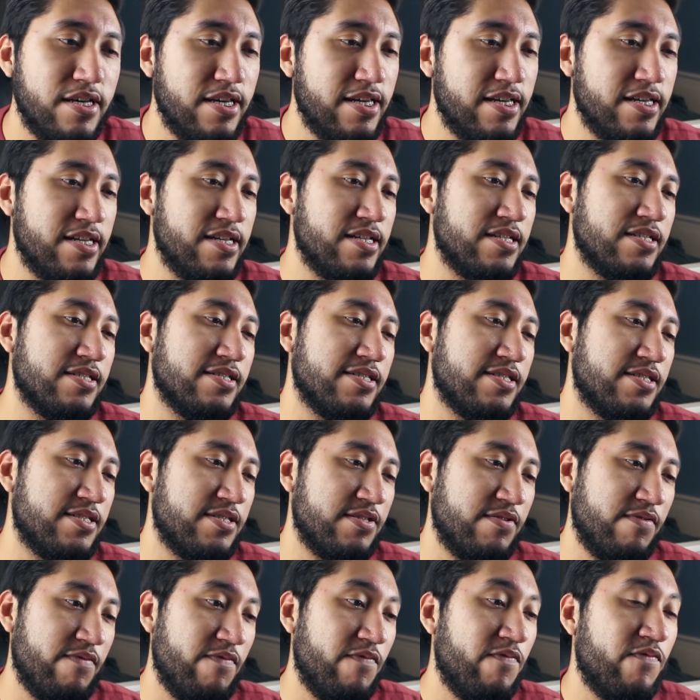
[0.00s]

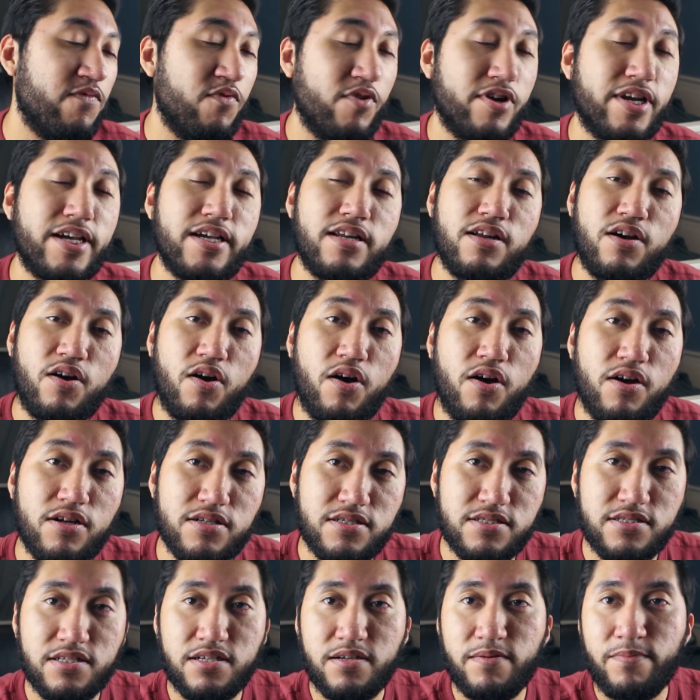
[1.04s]
is friggin'
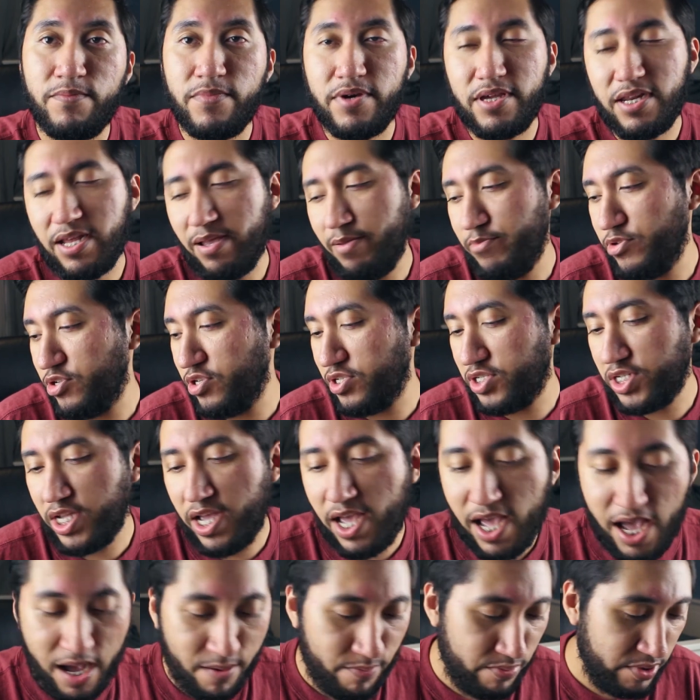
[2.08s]
awesome, and I'm just
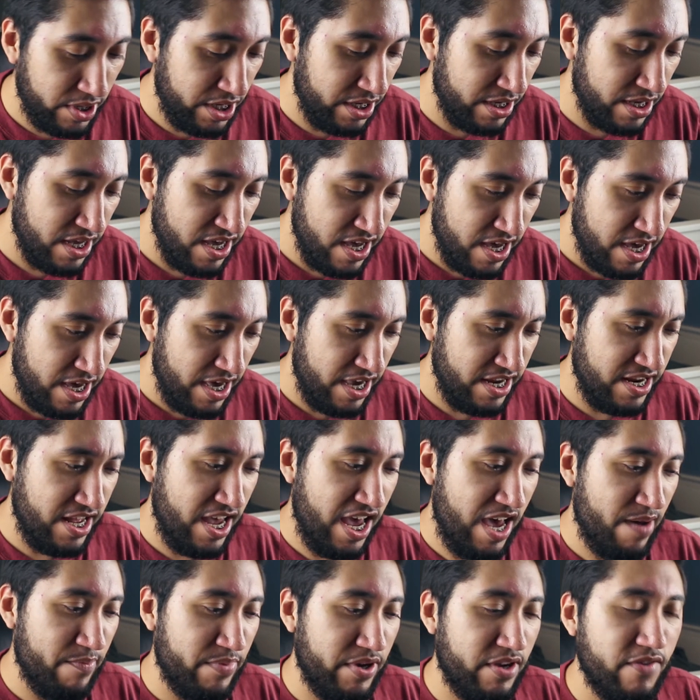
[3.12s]

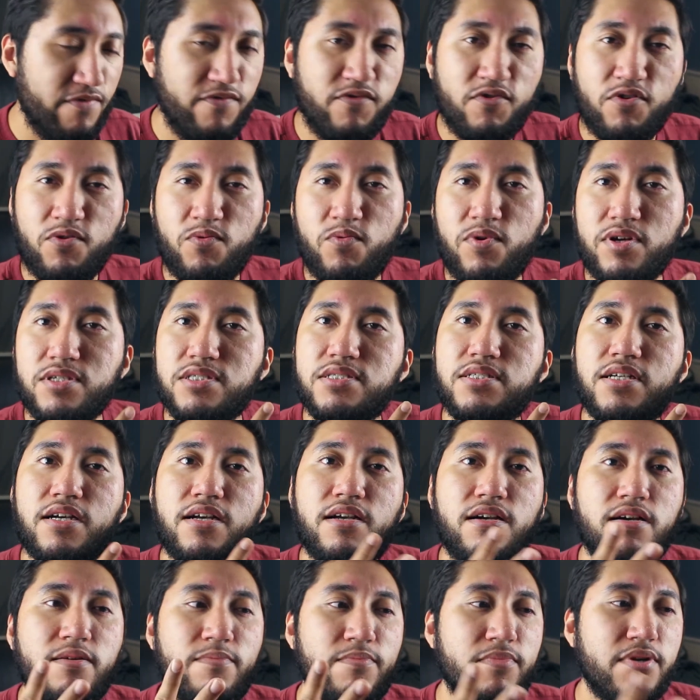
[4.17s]
happy for what's to
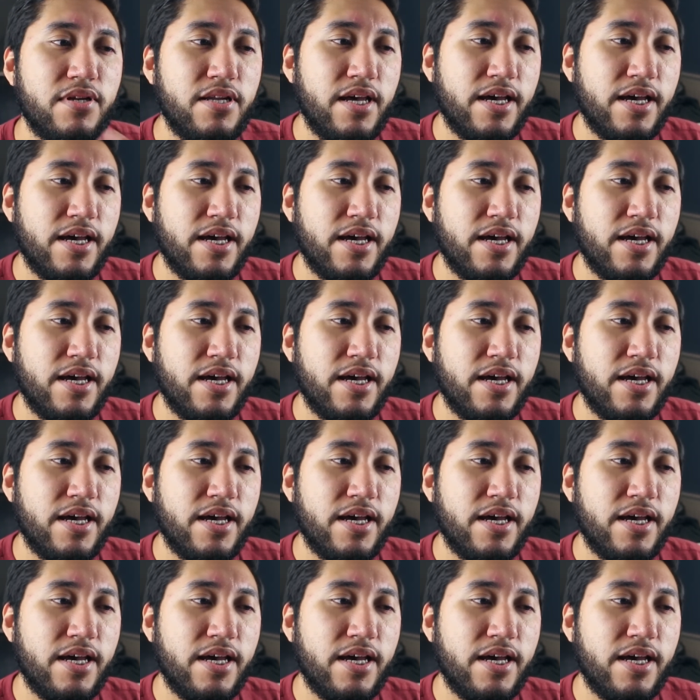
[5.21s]
come